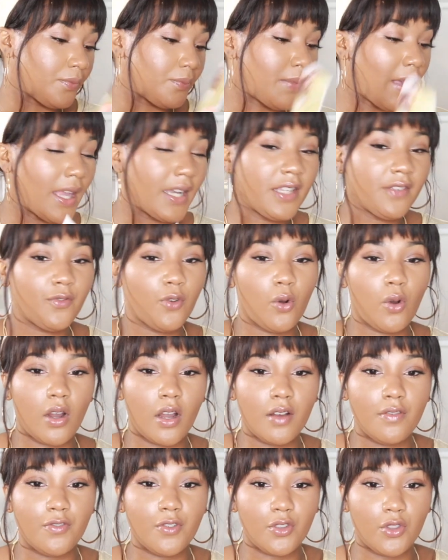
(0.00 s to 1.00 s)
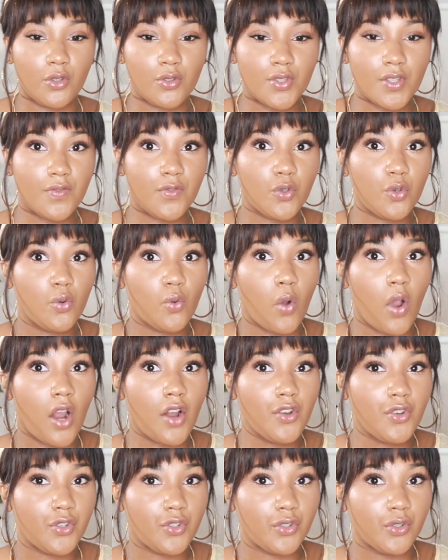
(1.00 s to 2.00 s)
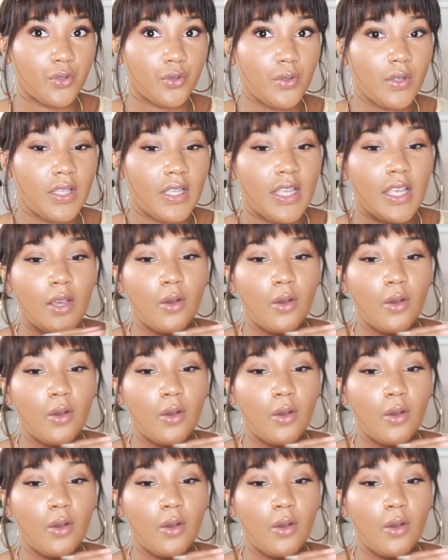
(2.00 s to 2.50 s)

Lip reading: Petit Vour, for those of you who are new,